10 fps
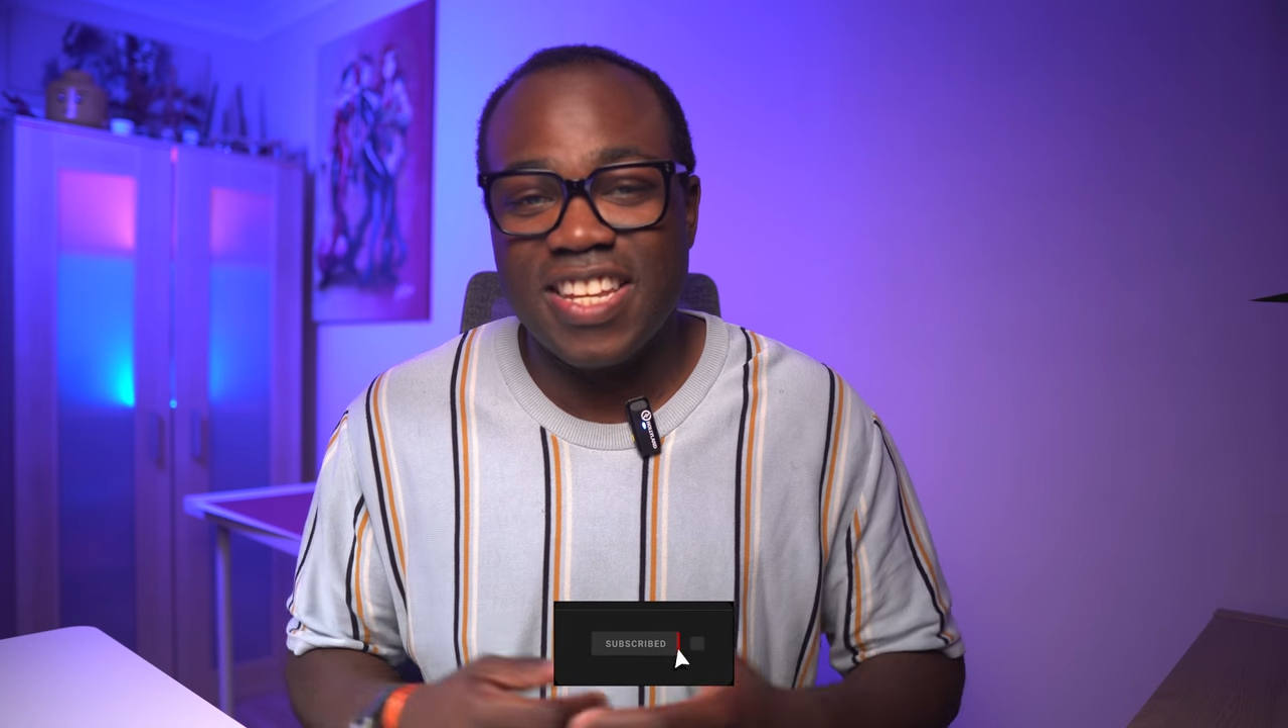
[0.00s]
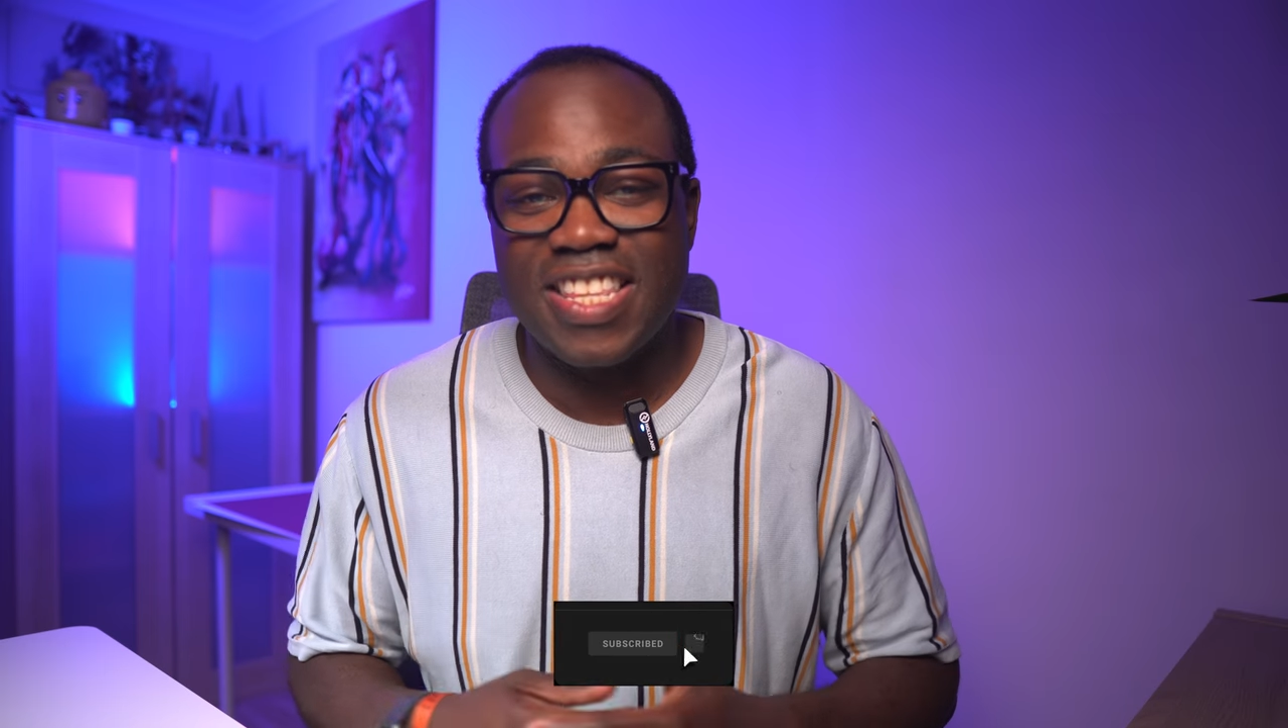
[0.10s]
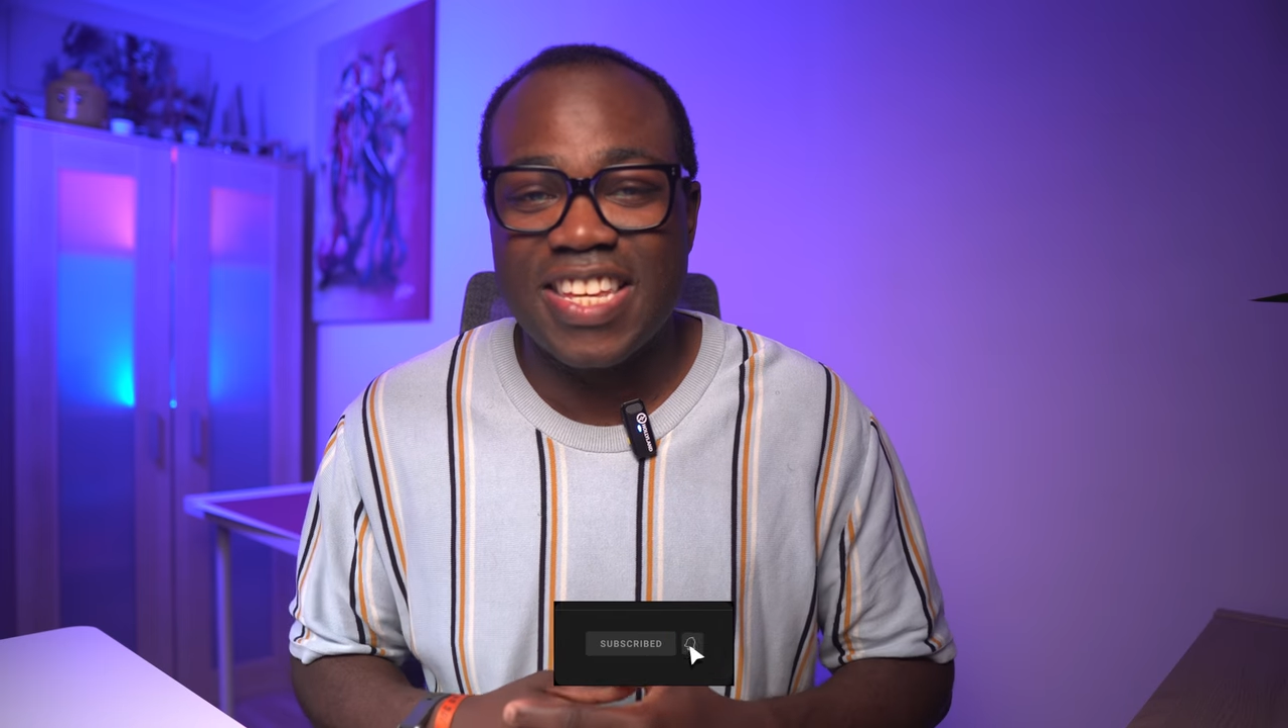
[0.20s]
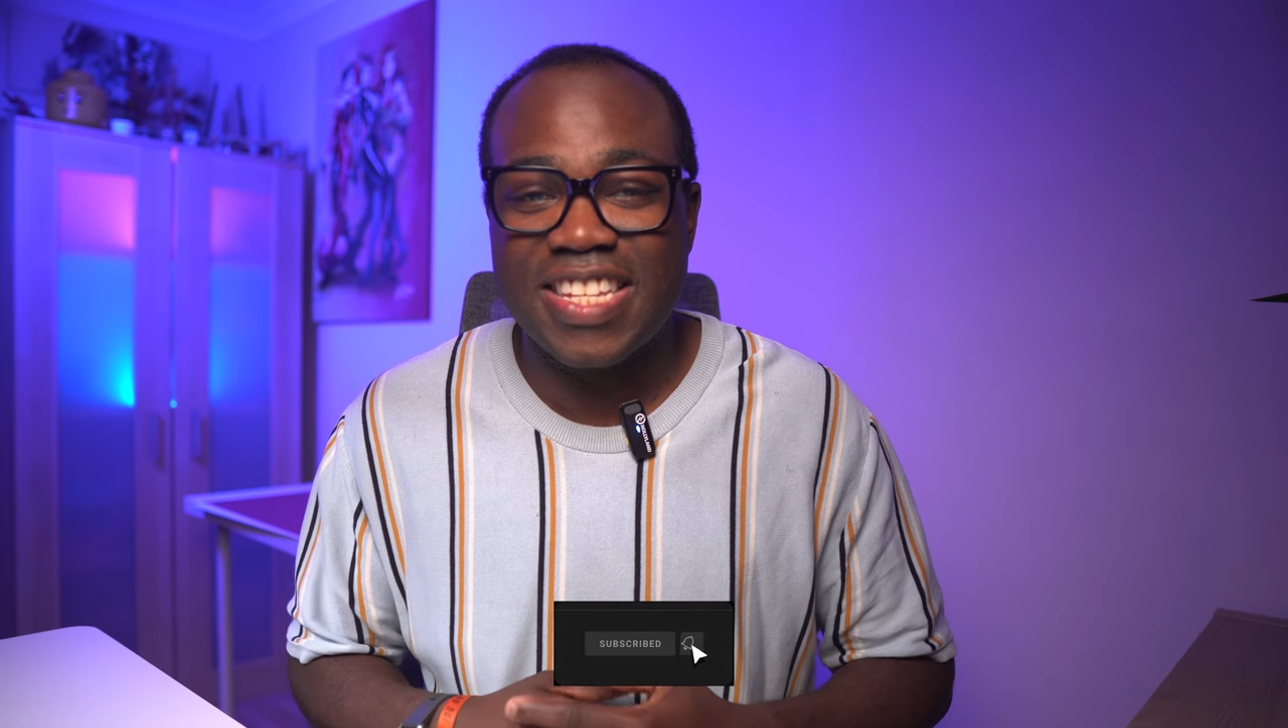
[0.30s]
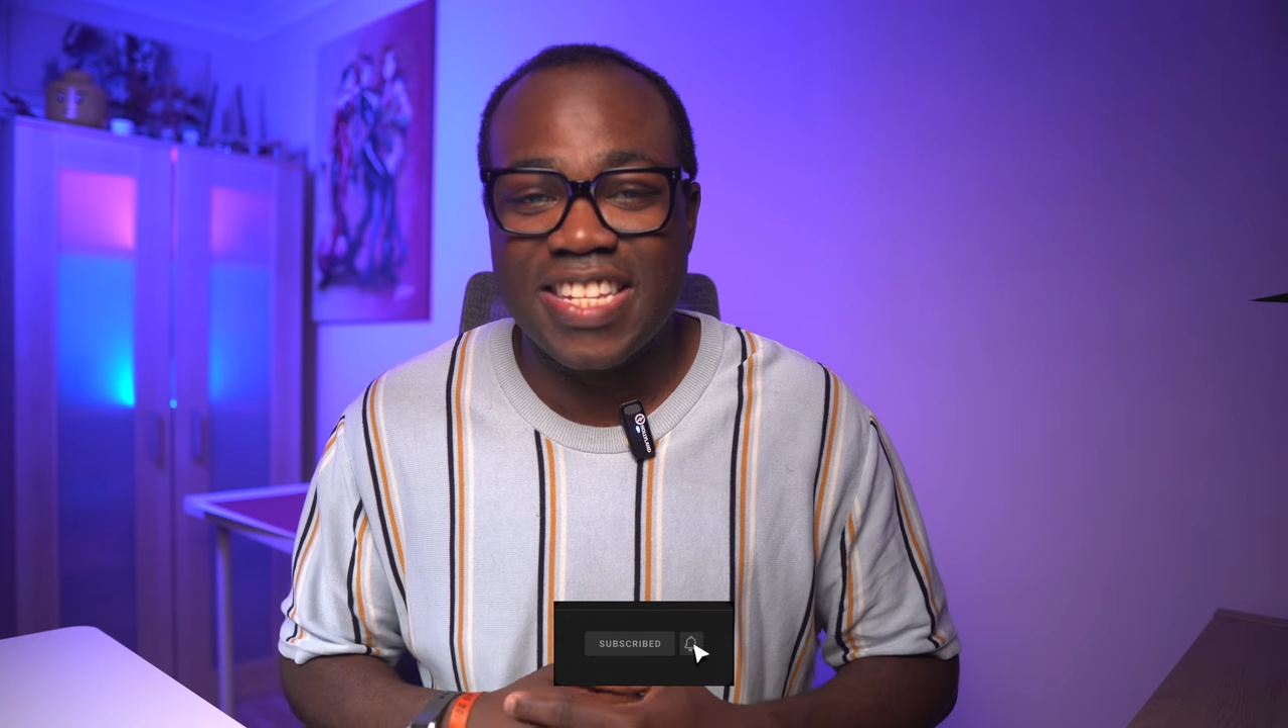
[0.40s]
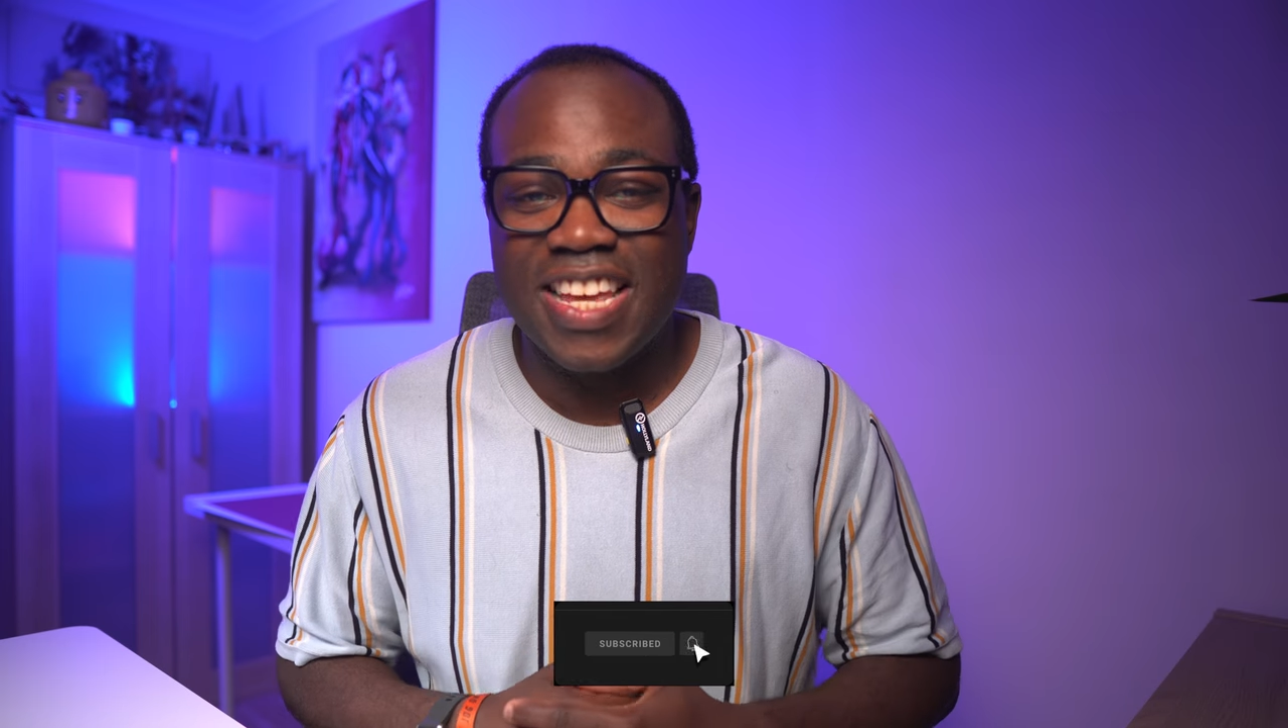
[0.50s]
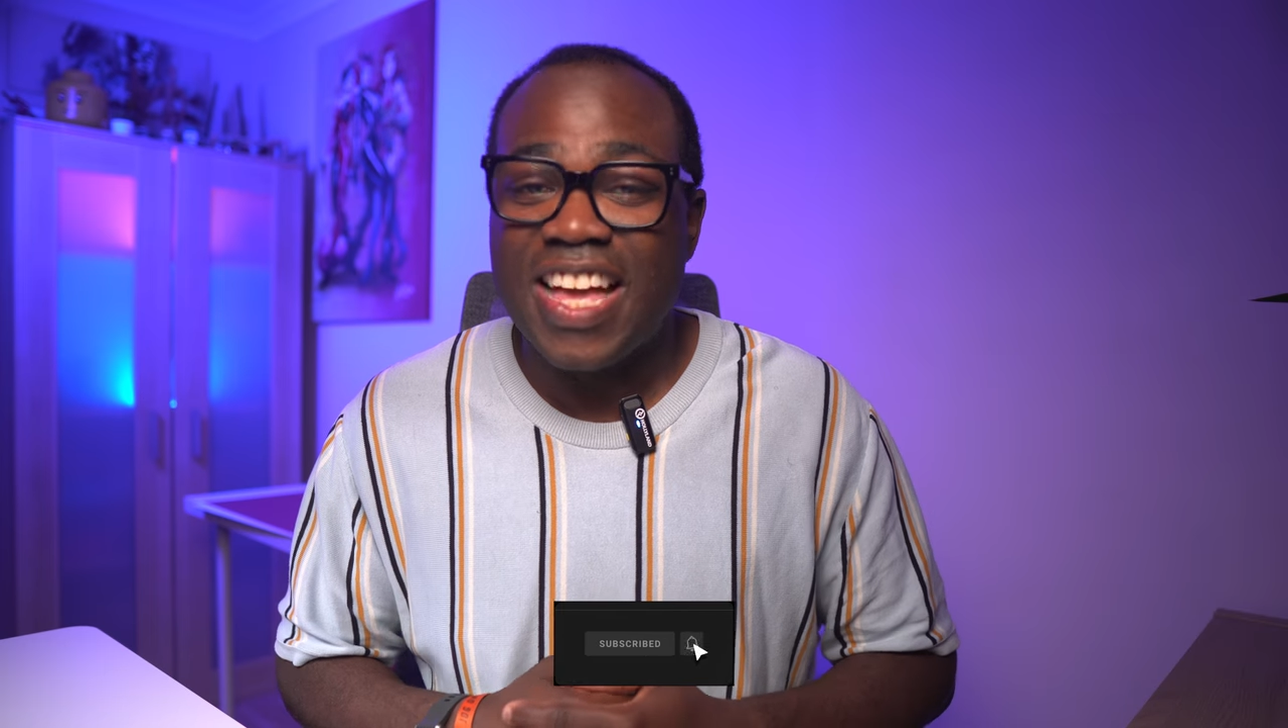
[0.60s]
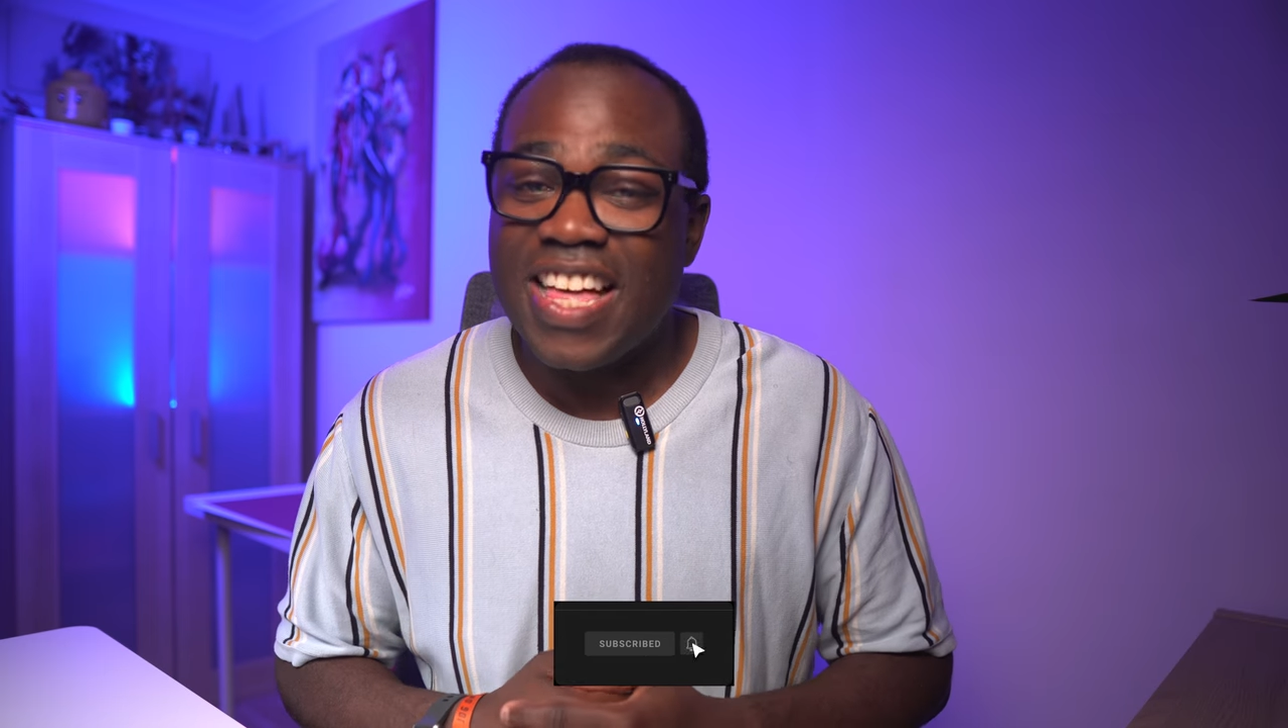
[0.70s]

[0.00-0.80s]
like this.